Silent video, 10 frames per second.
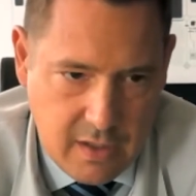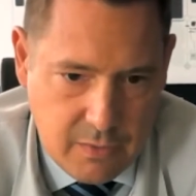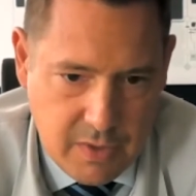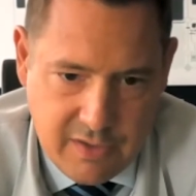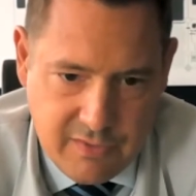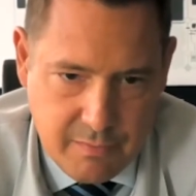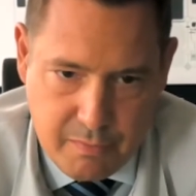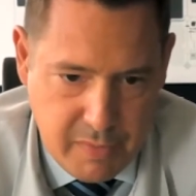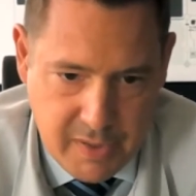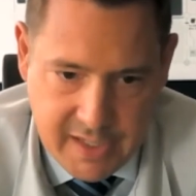We are even
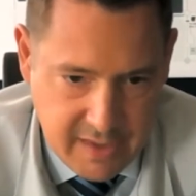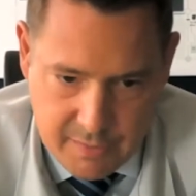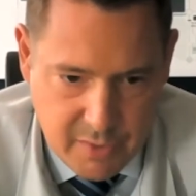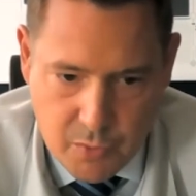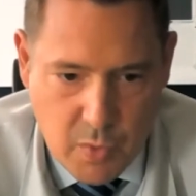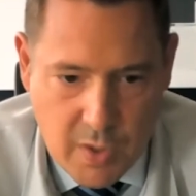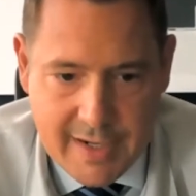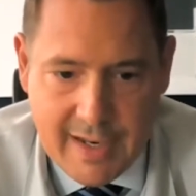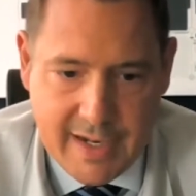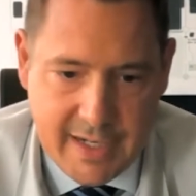building them on one
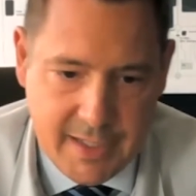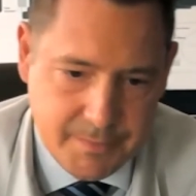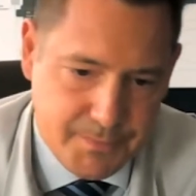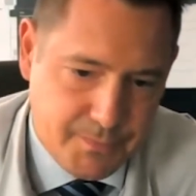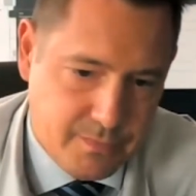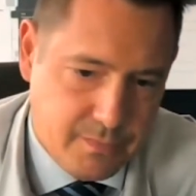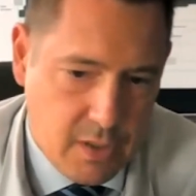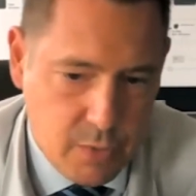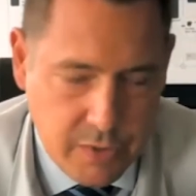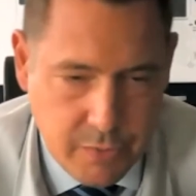line.
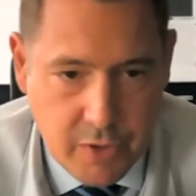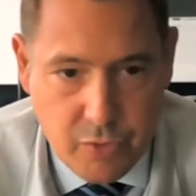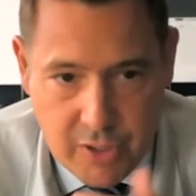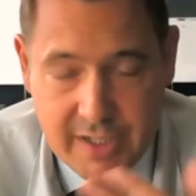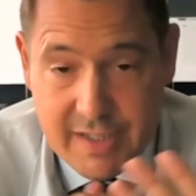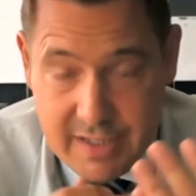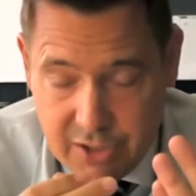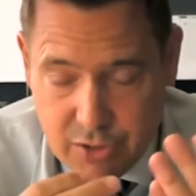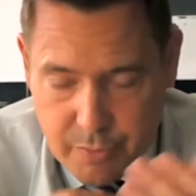What we really need to